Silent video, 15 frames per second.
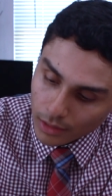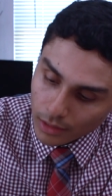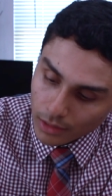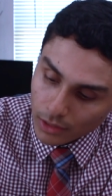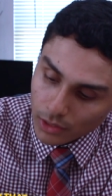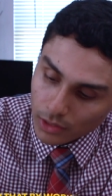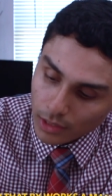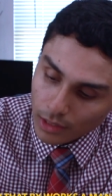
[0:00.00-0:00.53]

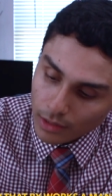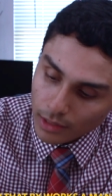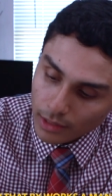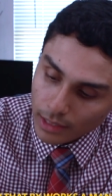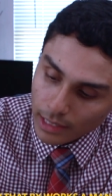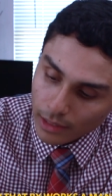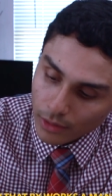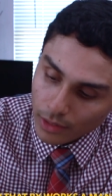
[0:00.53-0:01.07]
Ye see then
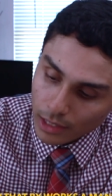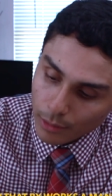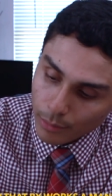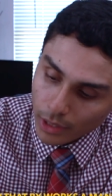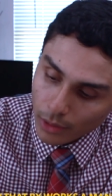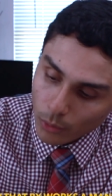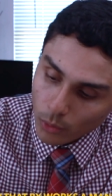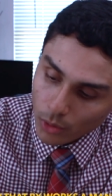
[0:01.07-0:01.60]
how that
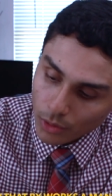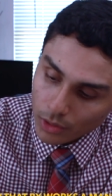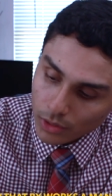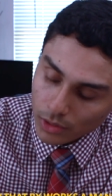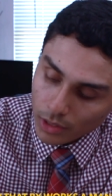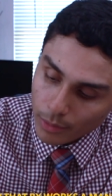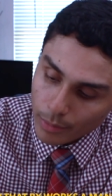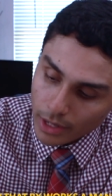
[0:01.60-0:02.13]
by
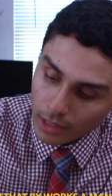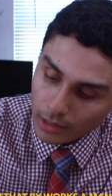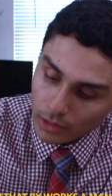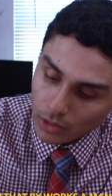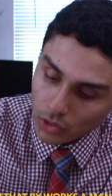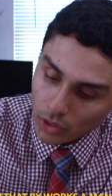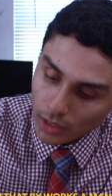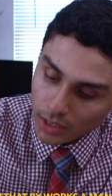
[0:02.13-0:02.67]
works a man
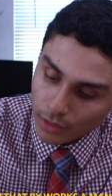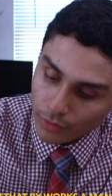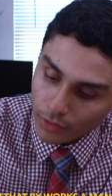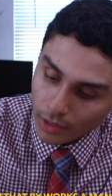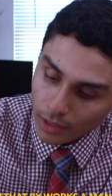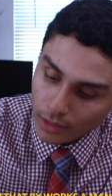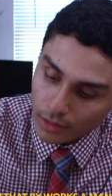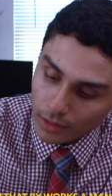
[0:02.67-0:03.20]
is
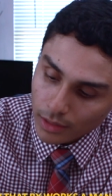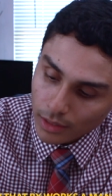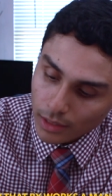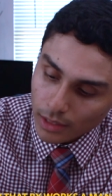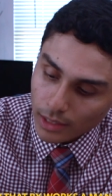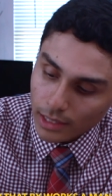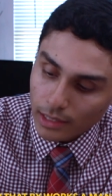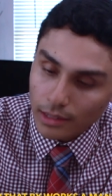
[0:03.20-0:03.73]
justified,
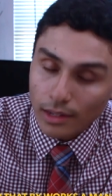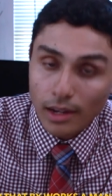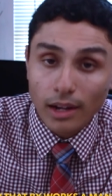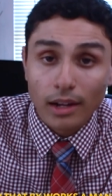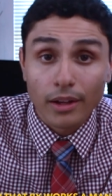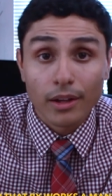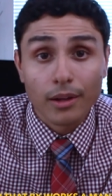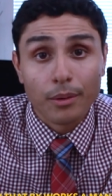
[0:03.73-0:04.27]
and
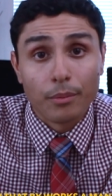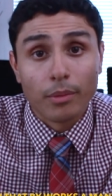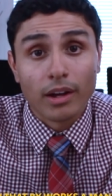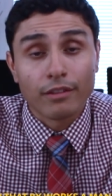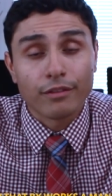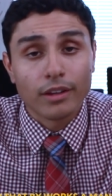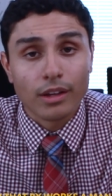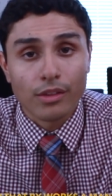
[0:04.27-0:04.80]
not
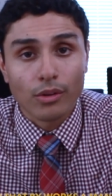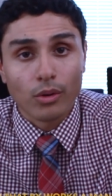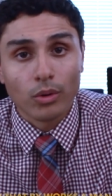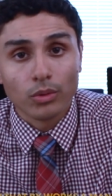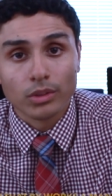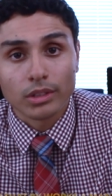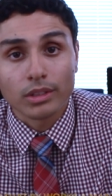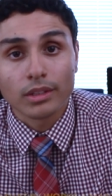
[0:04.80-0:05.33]
by faith
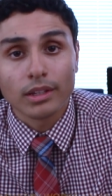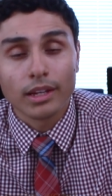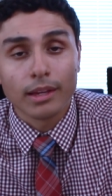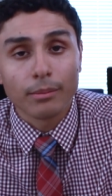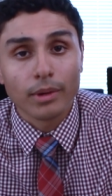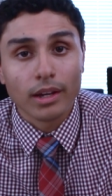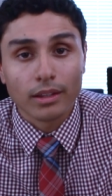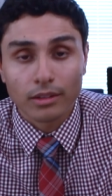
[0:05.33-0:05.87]
only.
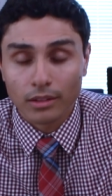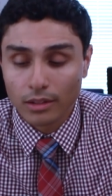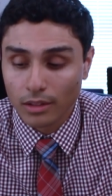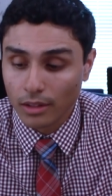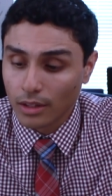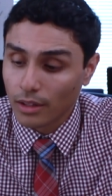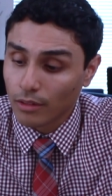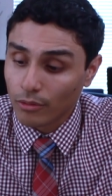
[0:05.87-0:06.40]
Amen.
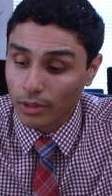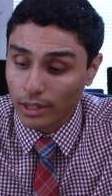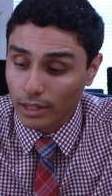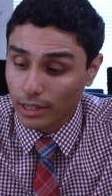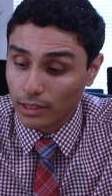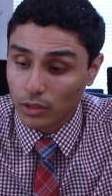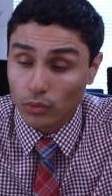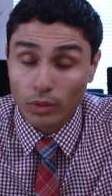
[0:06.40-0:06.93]
Right?
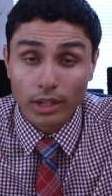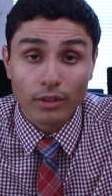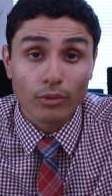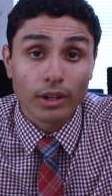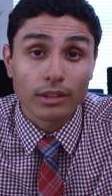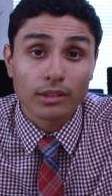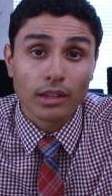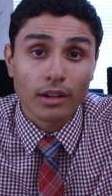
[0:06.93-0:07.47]
It's written
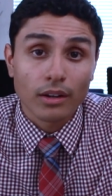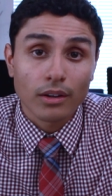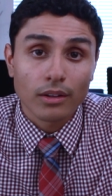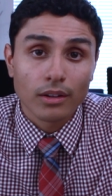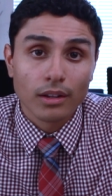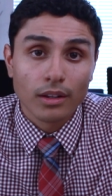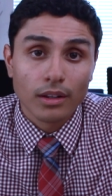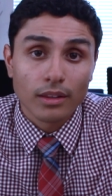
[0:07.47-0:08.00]
right
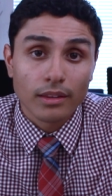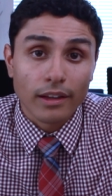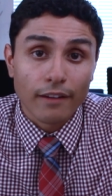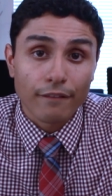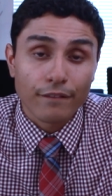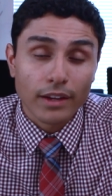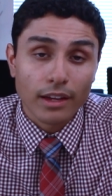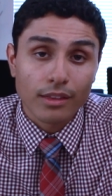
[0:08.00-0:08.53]
there
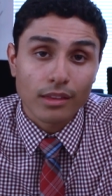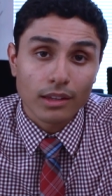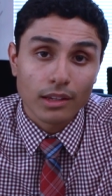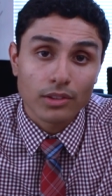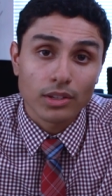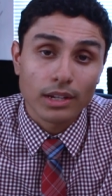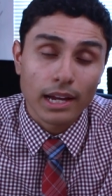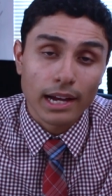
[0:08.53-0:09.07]
that faith
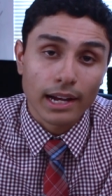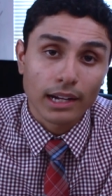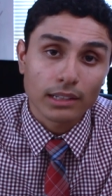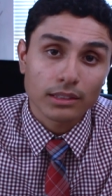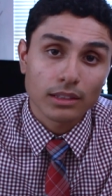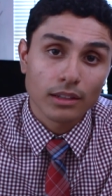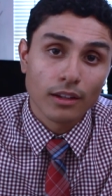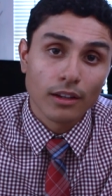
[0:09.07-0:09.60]
is an act.